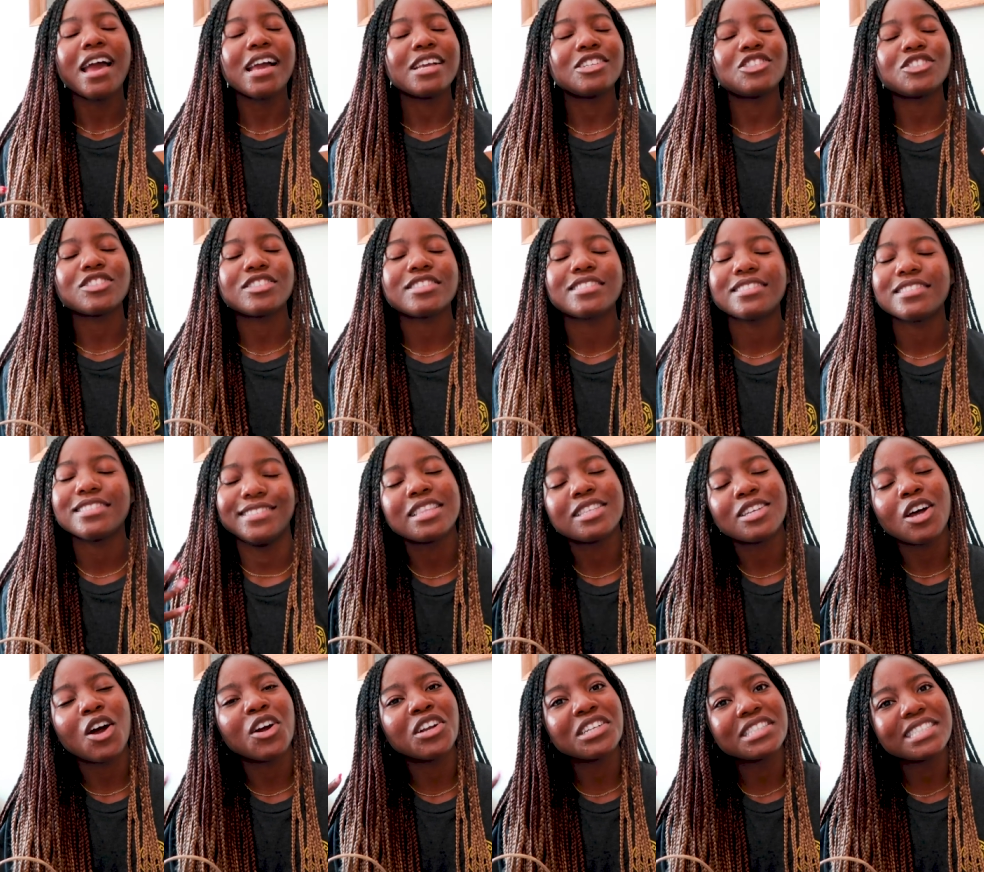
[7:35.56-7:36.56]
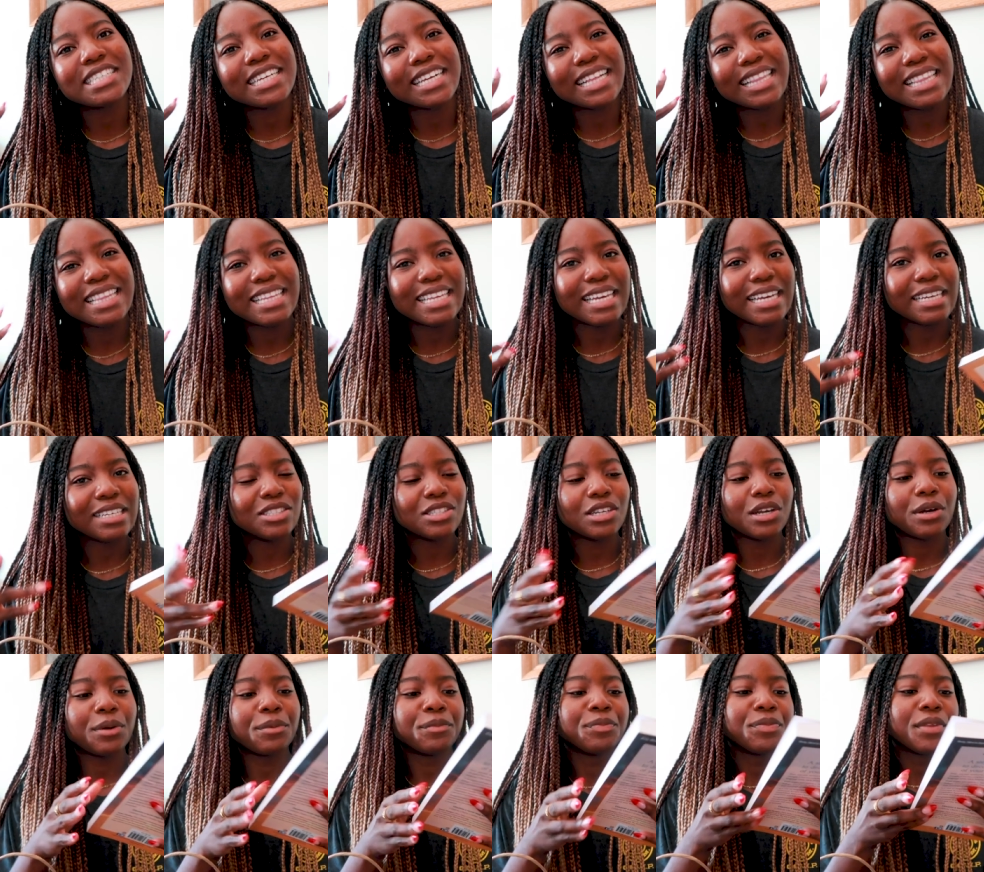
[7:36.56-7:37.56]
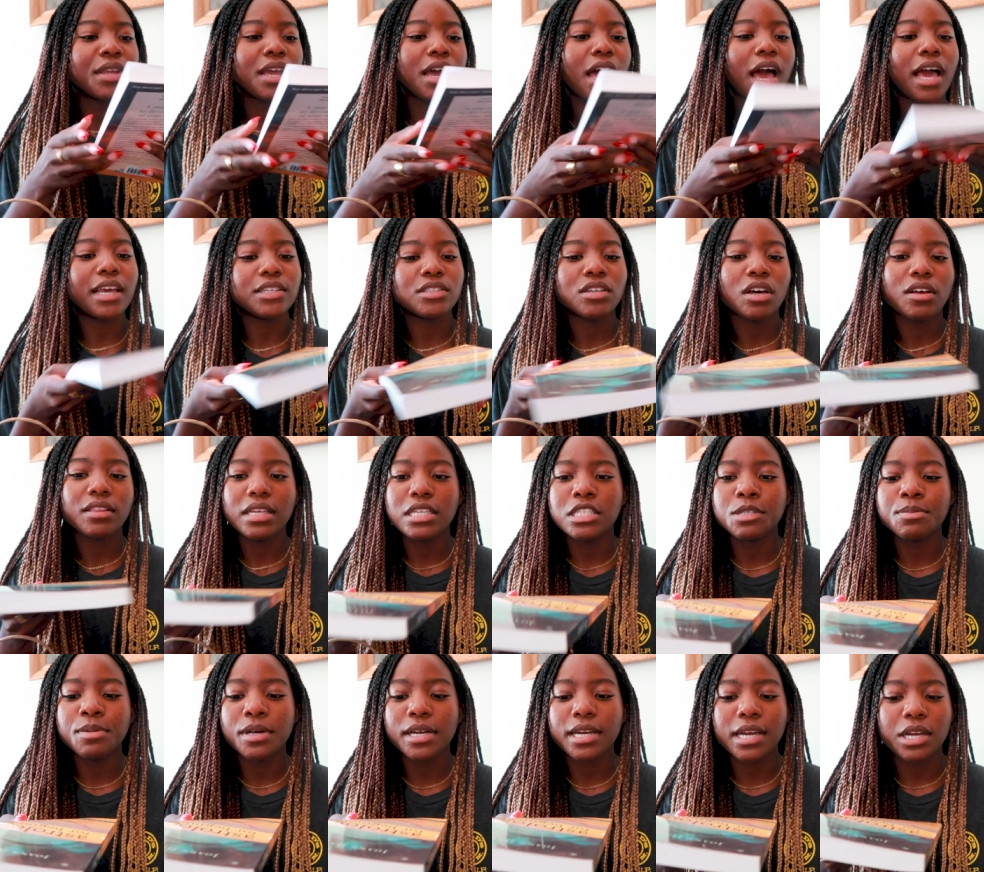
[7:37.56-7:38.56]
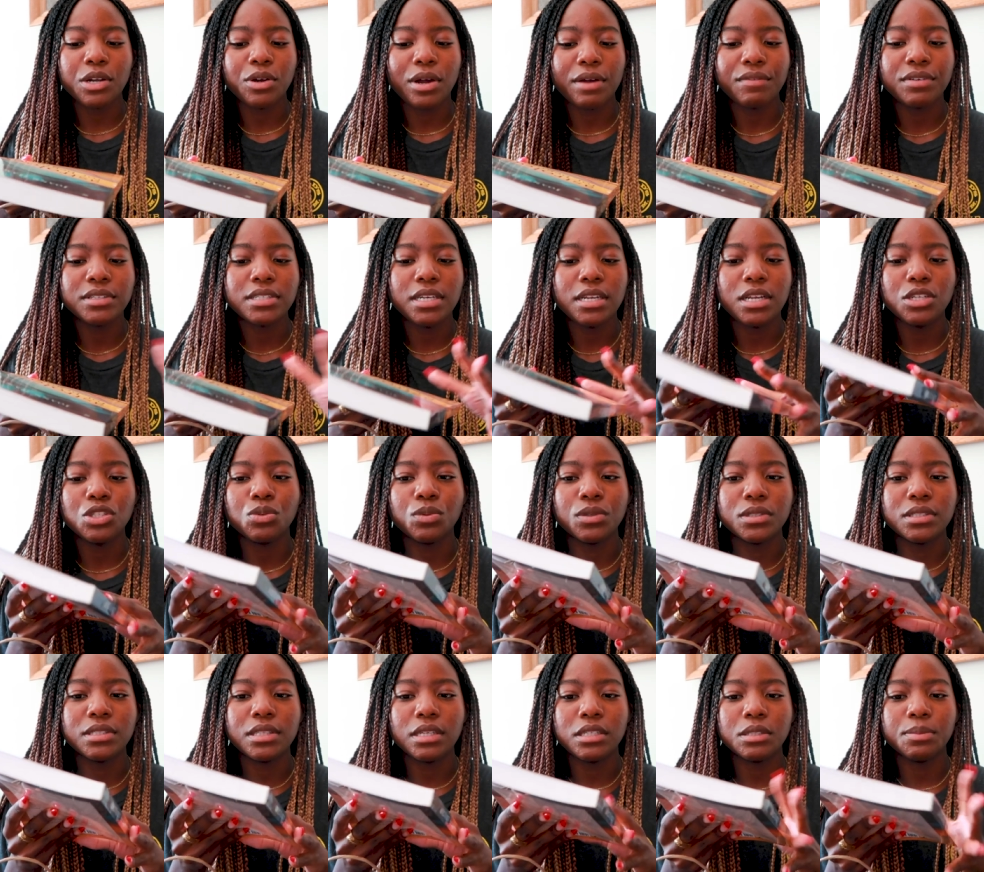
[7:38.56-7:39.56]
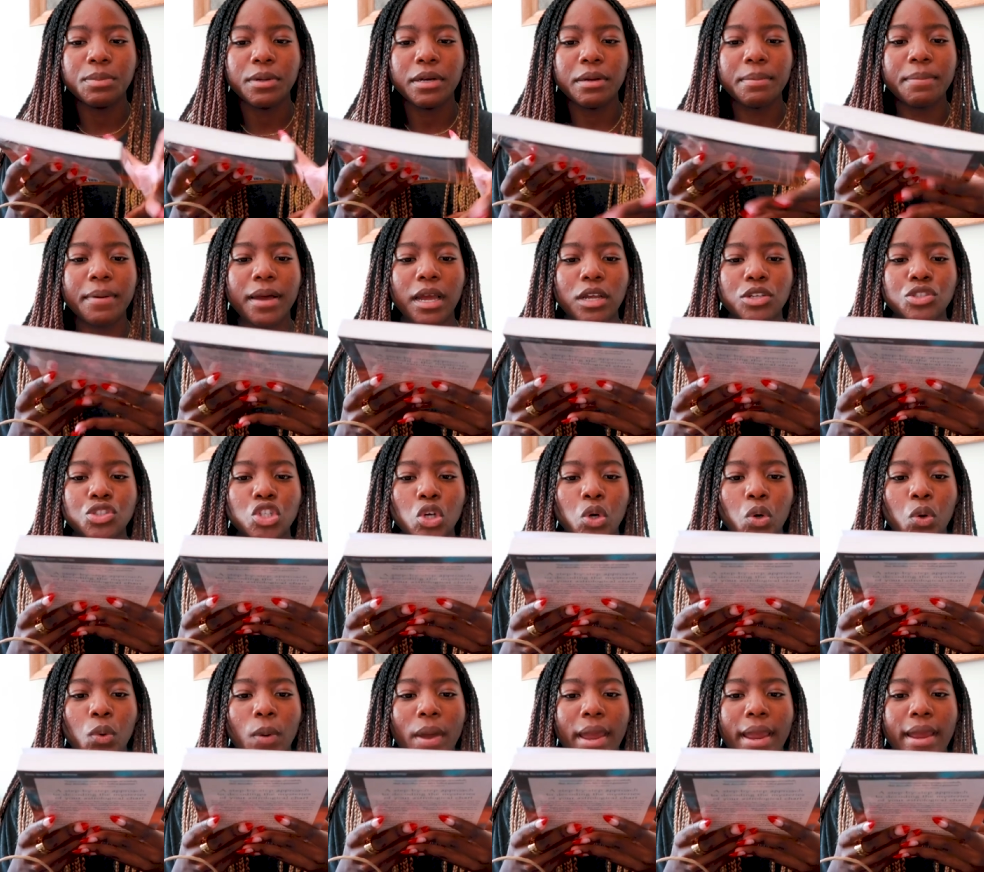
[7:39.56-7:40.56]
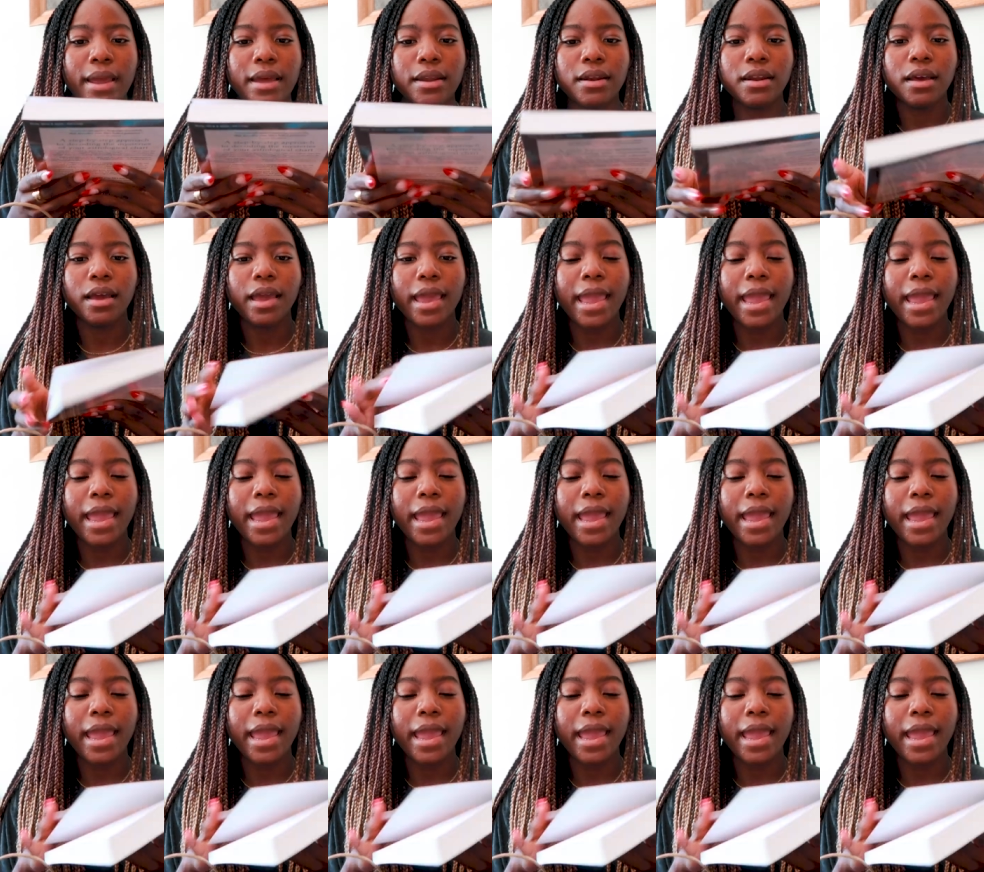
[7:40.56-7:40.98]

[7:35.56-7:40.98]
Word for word: it just it's hard to click so I saw this book I gravitated towards this book by Joann